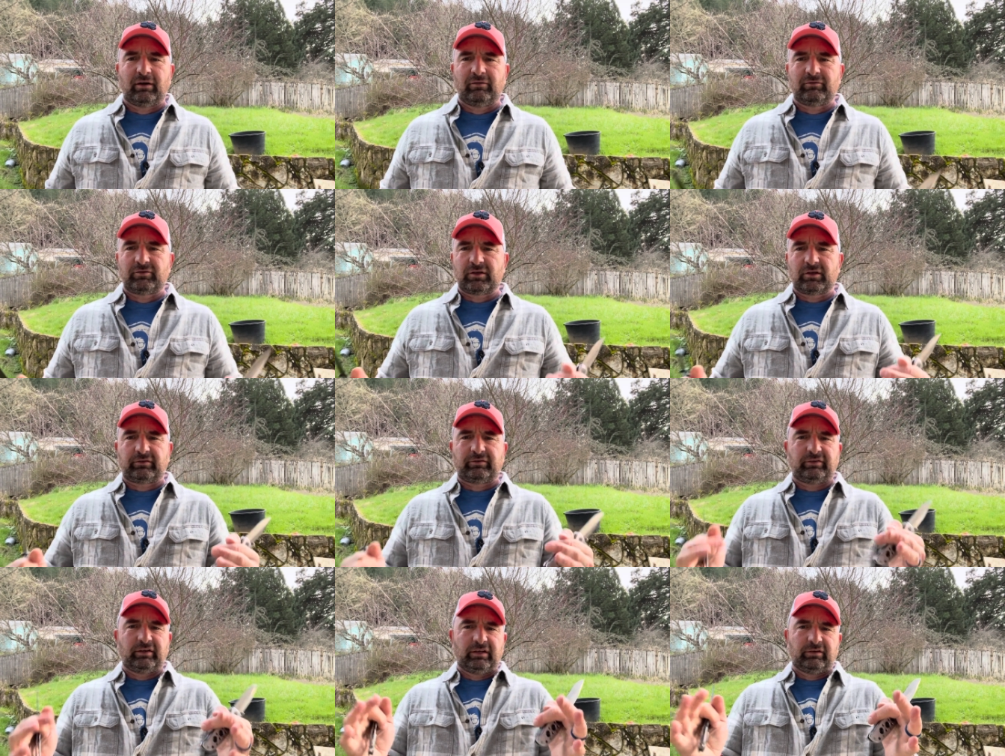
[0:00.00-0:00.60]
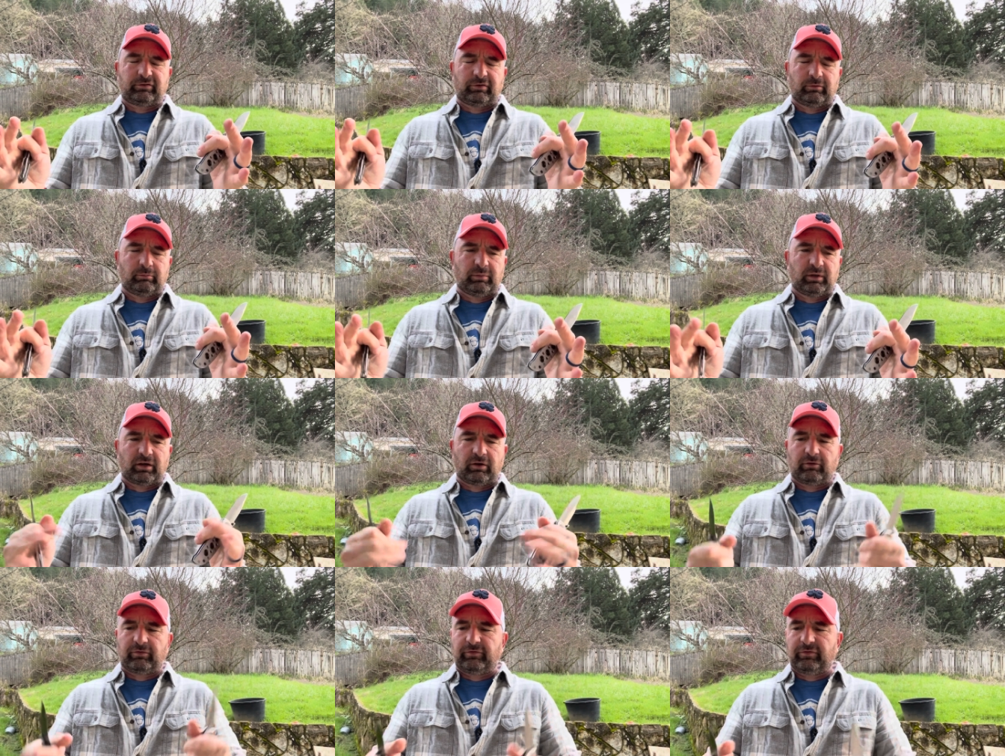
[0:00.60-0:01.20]
I've just seen some
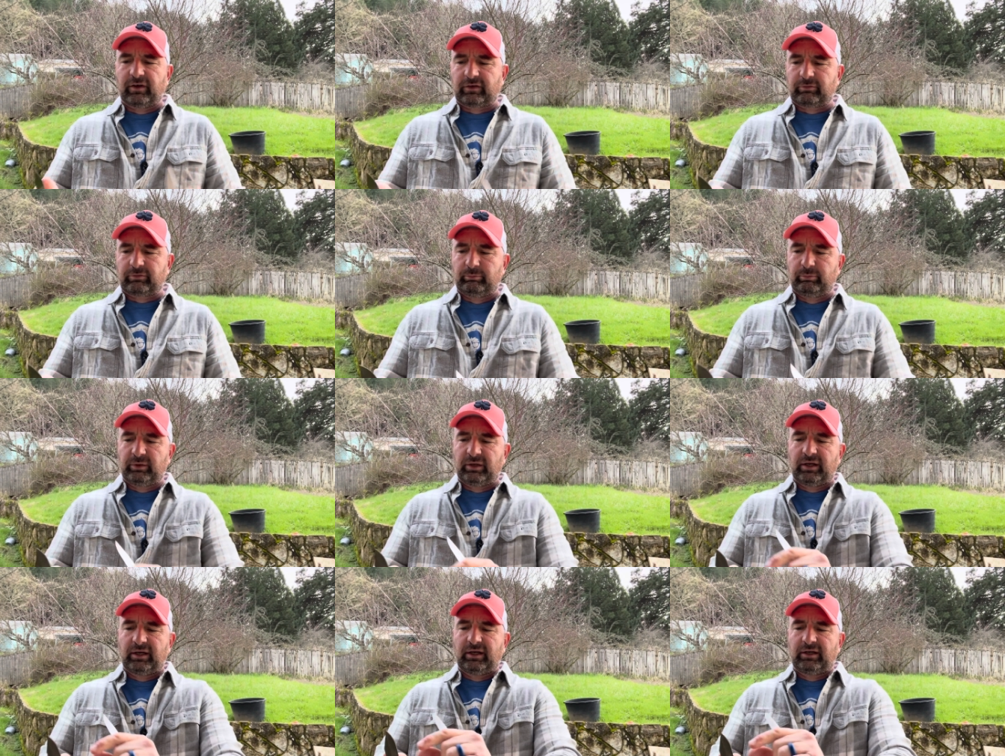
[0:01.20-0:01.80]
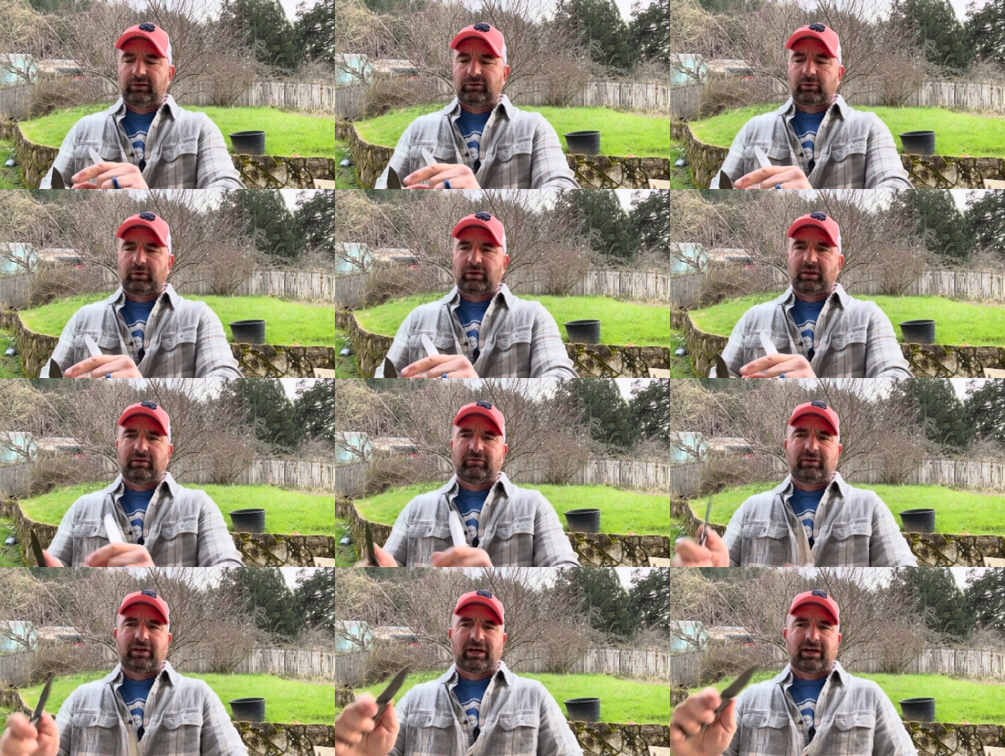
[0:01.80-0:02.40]
bigger fixed blades where
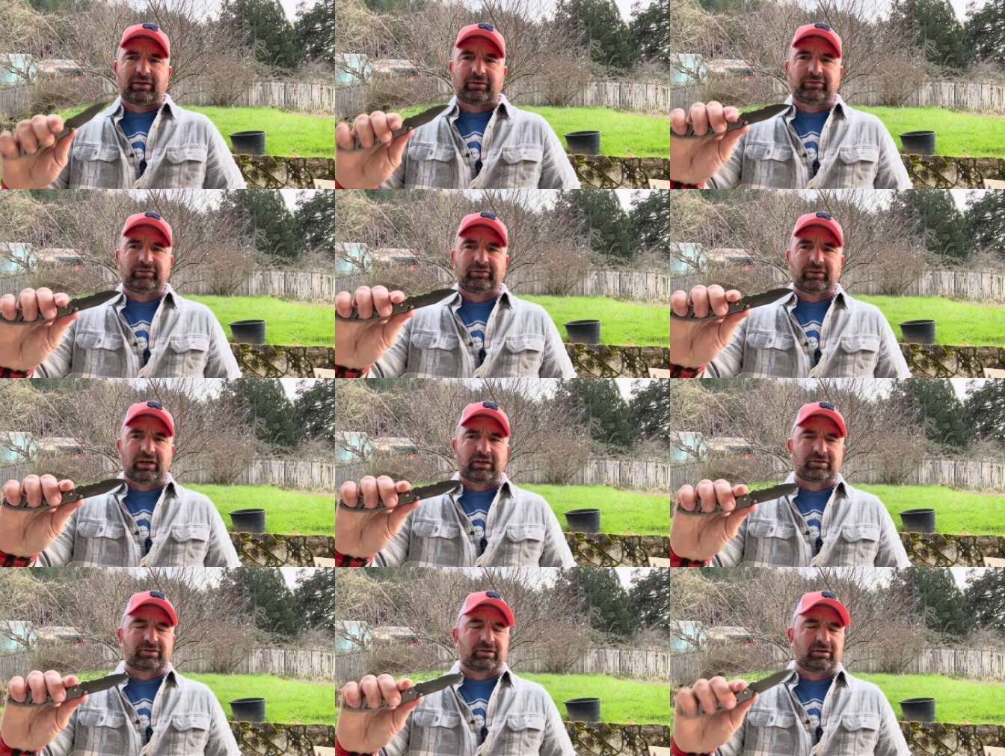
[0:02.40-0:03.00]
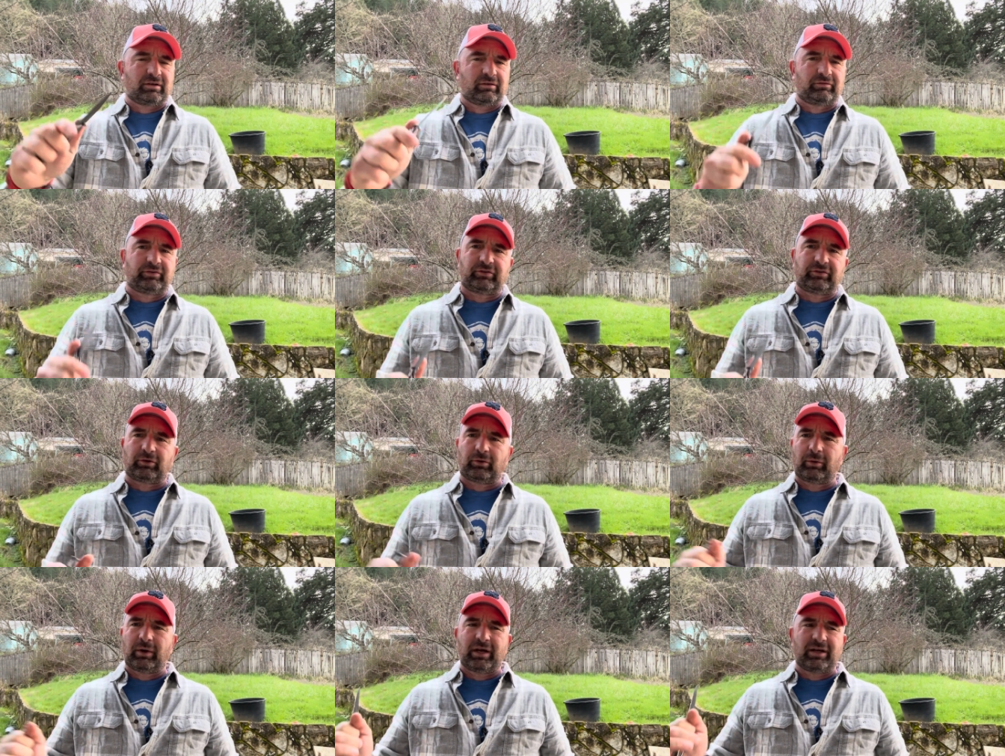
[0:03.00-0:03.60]
they've got a section of
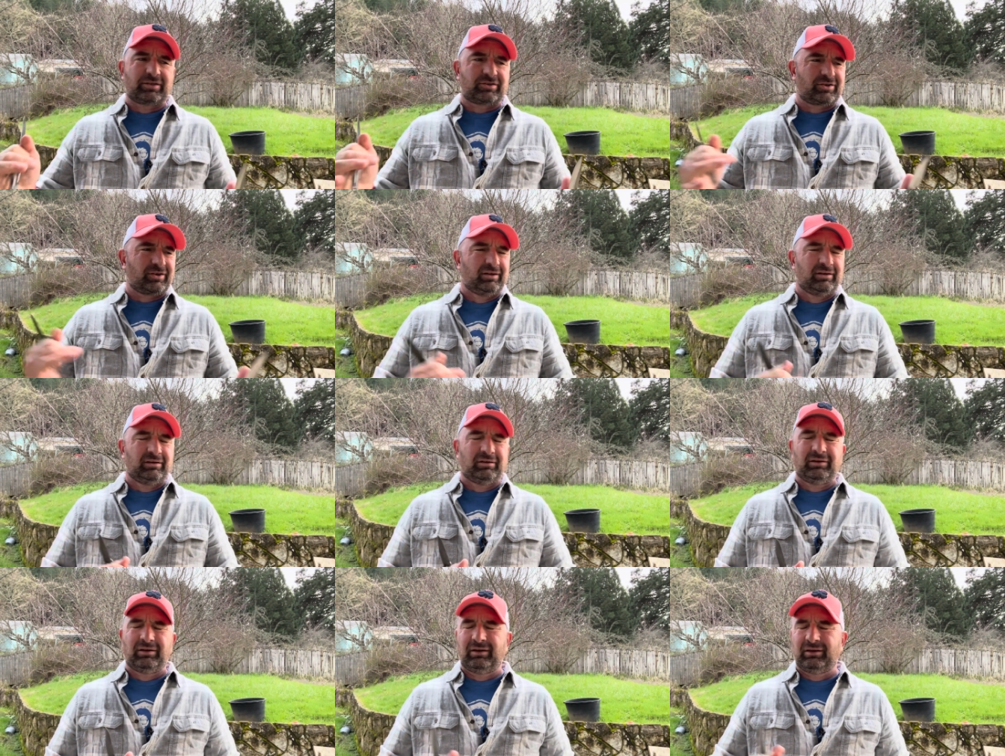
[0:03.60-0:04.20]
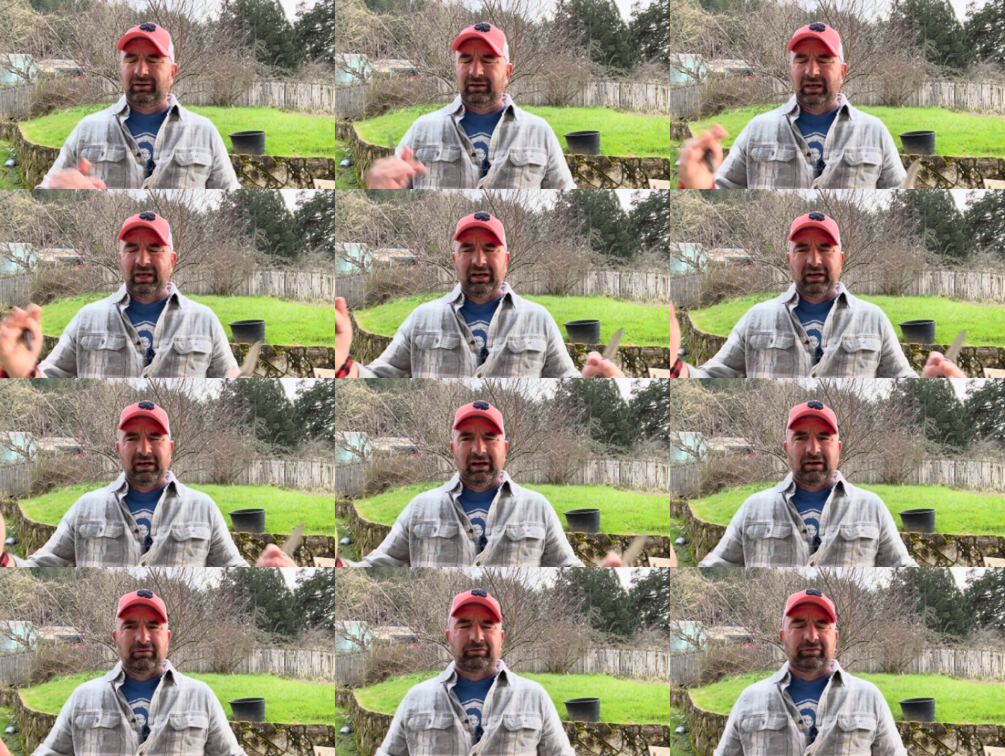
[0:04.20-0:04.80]
serration, and
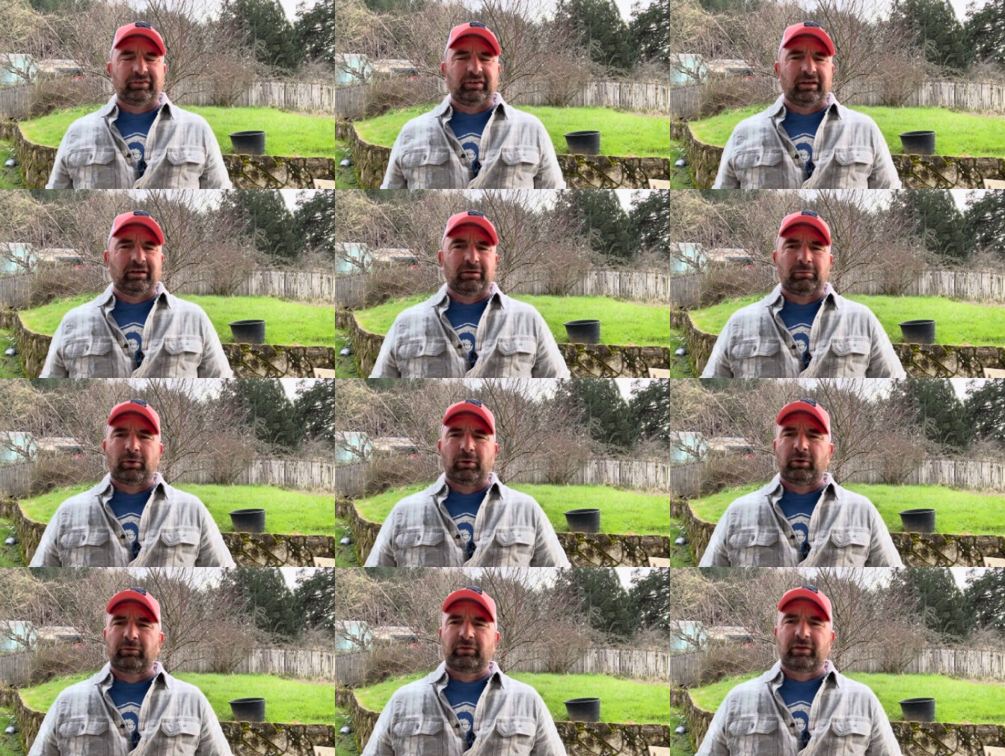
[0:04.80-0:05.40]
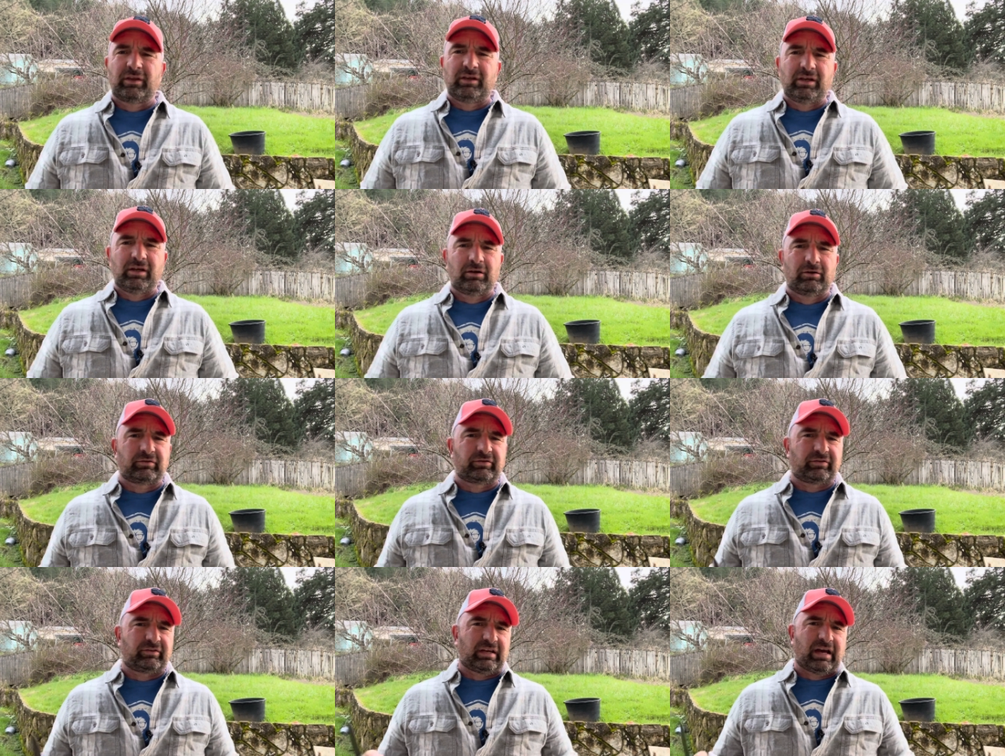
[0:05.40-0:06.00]
I've seen them over the
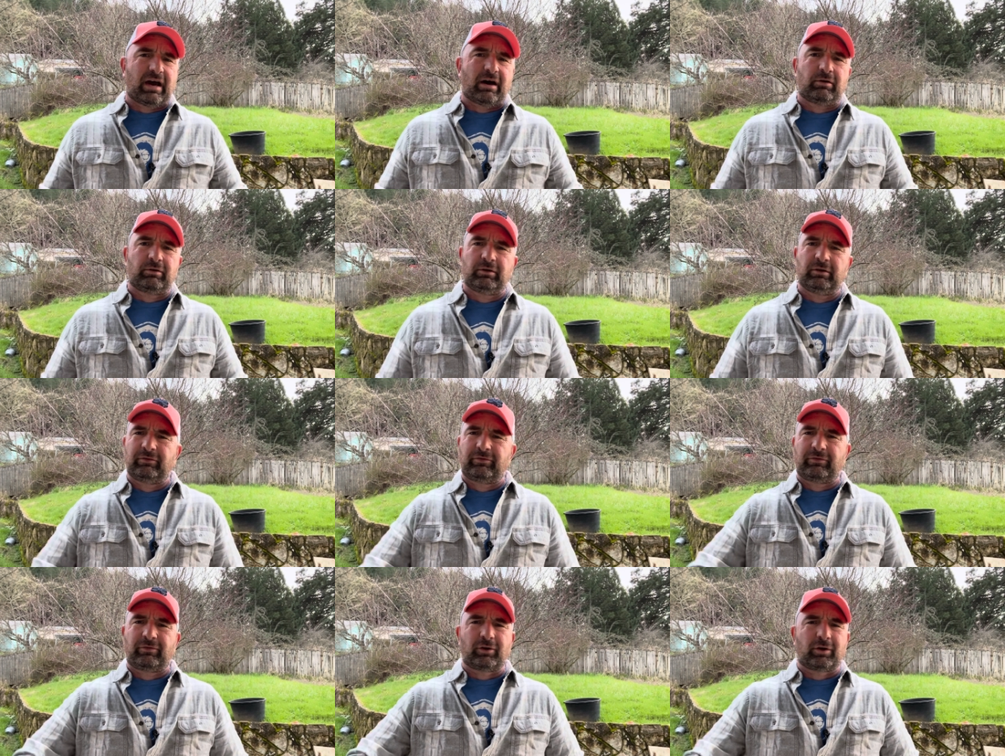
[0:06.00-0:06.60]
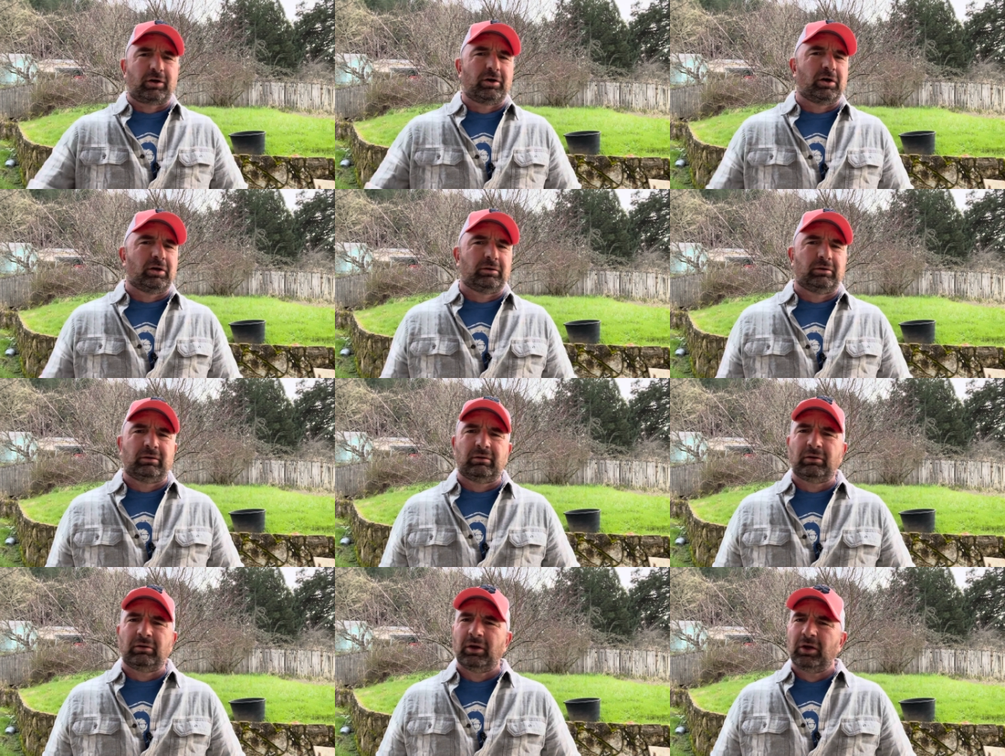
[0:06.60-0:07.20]
years touted for
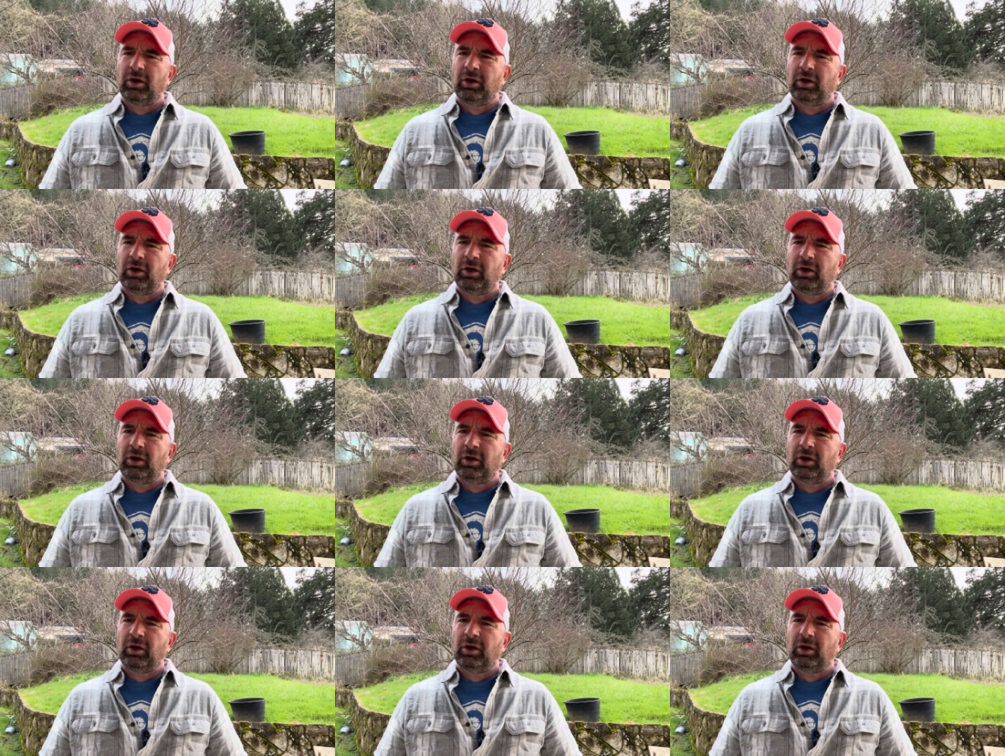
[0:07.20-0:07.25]
cutting